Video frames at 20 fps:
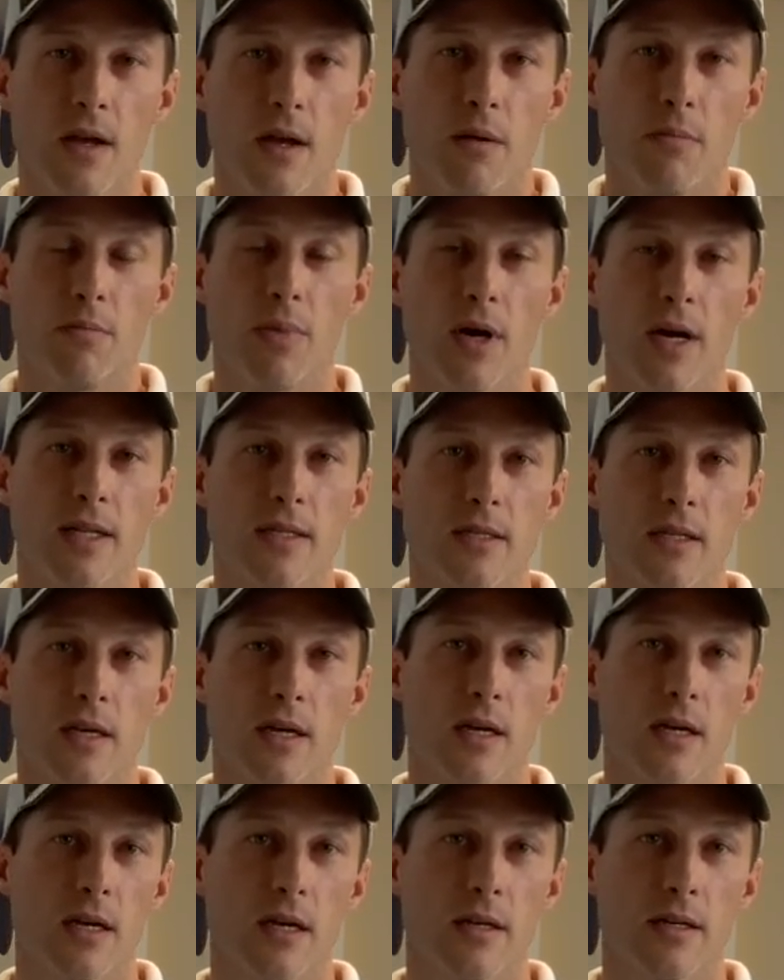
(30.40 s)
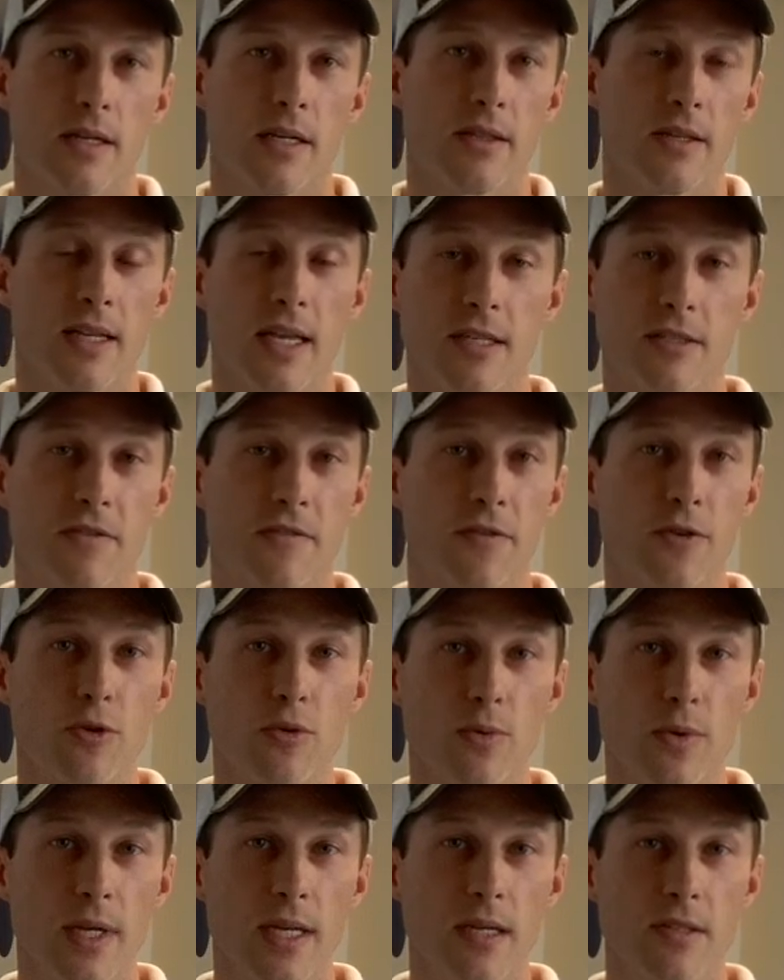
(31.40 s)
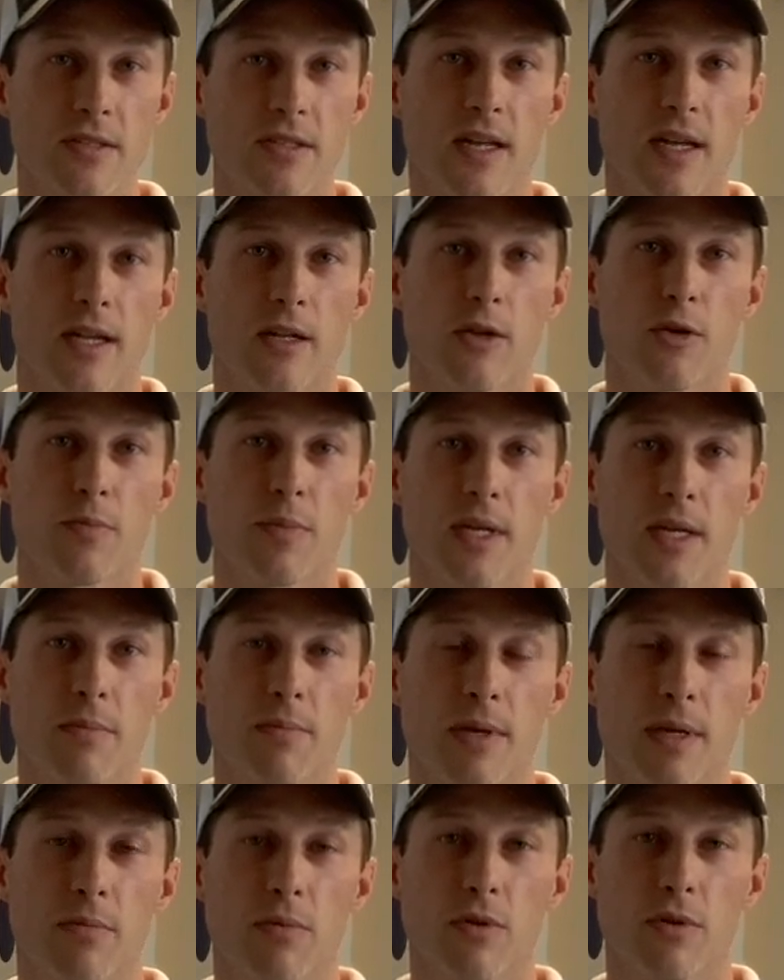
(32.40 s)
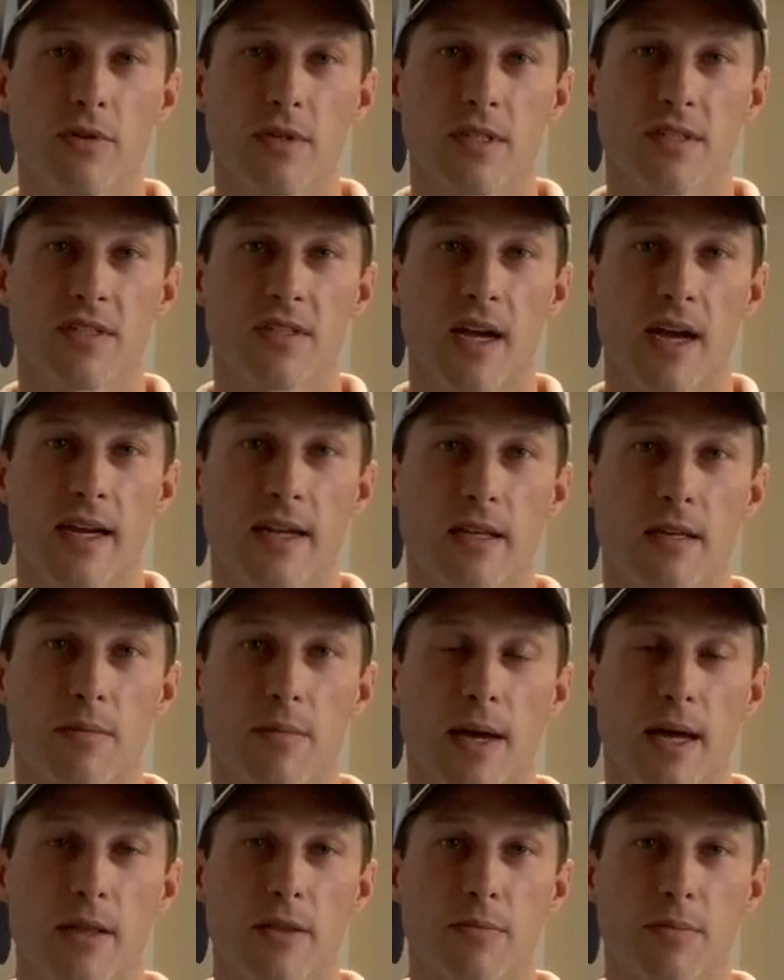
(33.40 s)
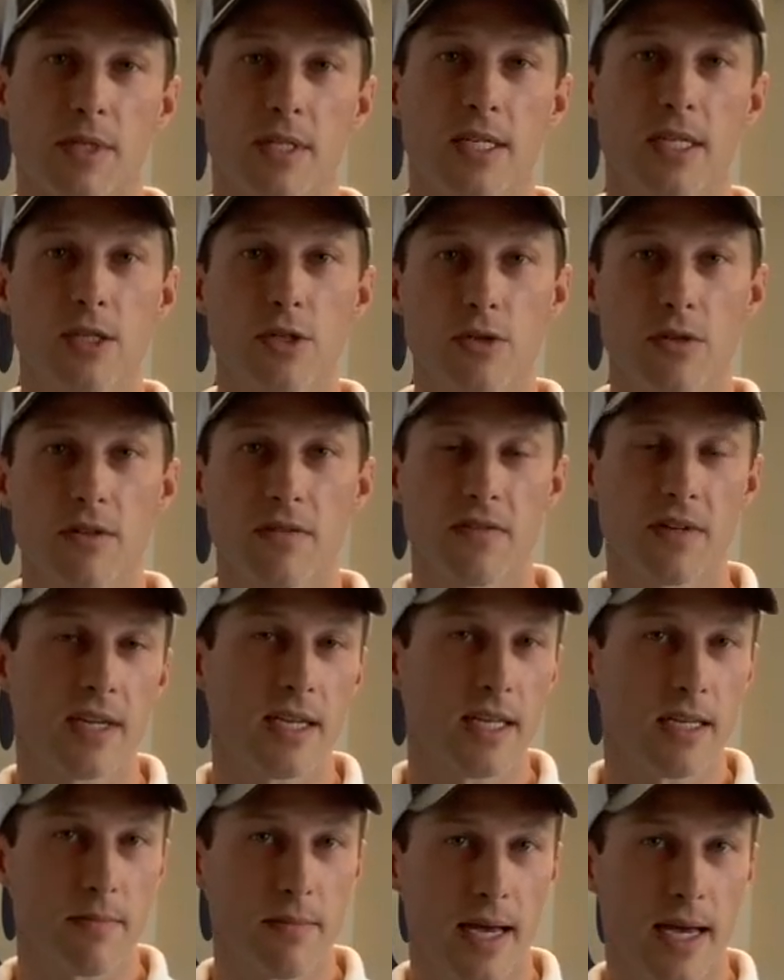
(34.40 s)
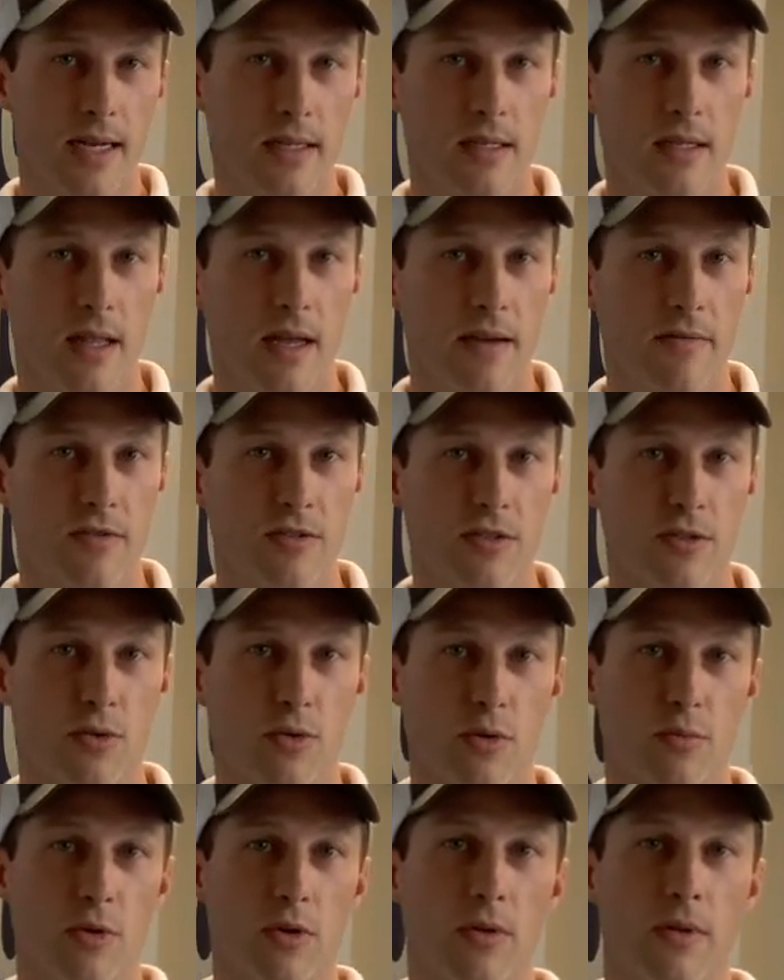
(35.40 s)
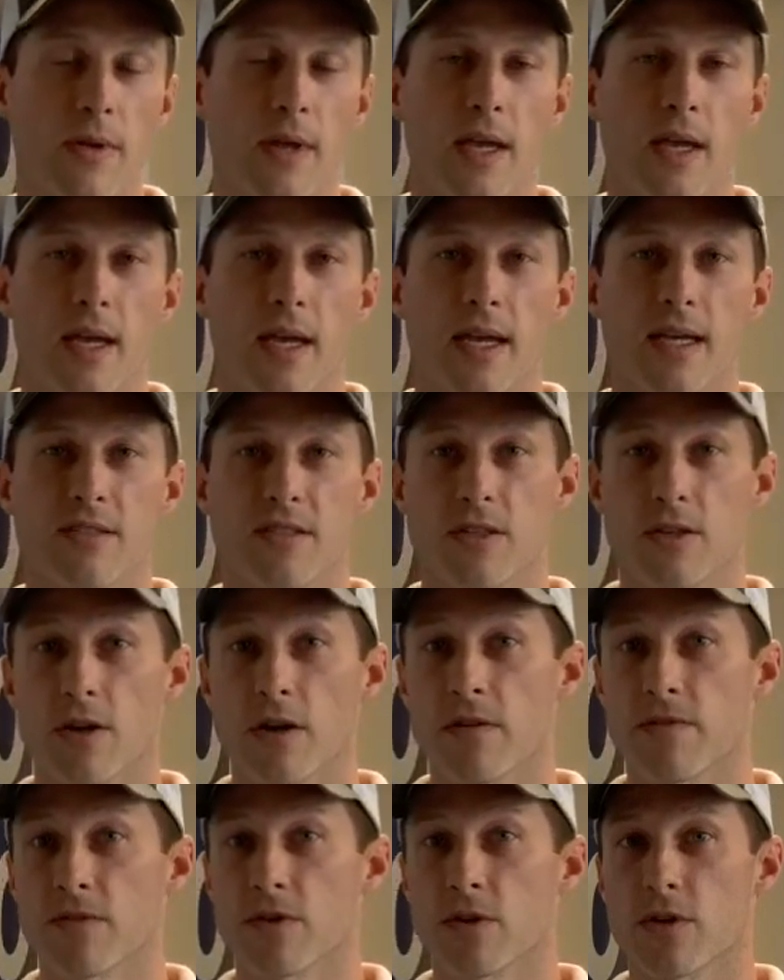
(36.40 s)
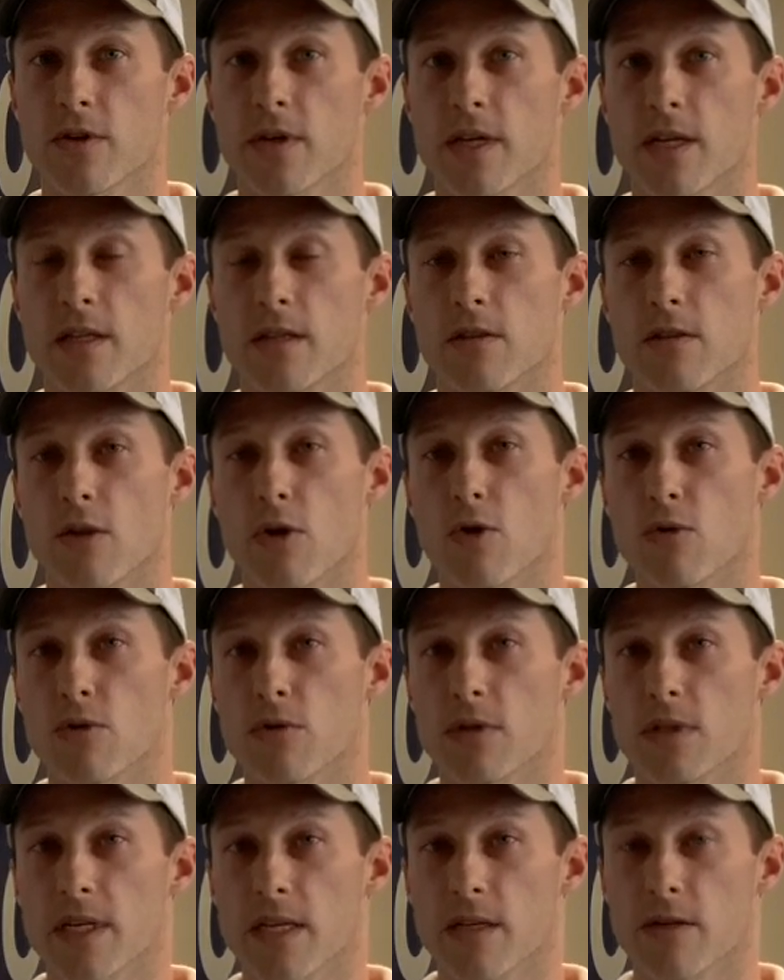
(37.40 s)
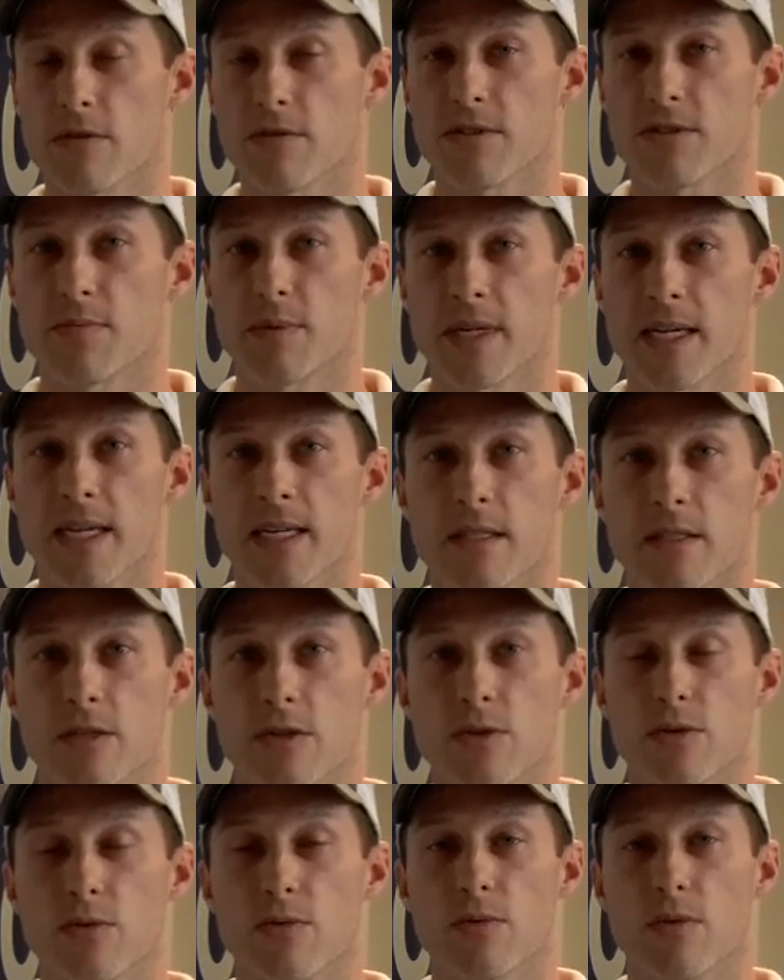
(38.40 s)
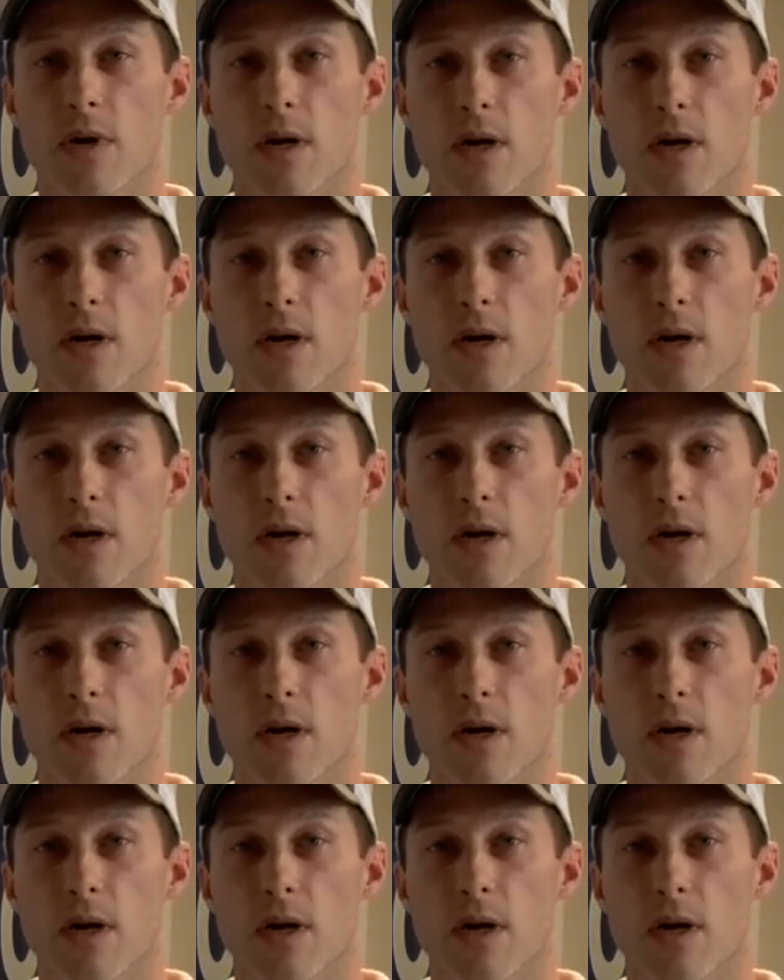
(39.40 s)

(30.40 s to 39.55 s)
But in the next few weeks, I know many people are excited about the potential of getting back to life as normal as the governor and local leaders begin to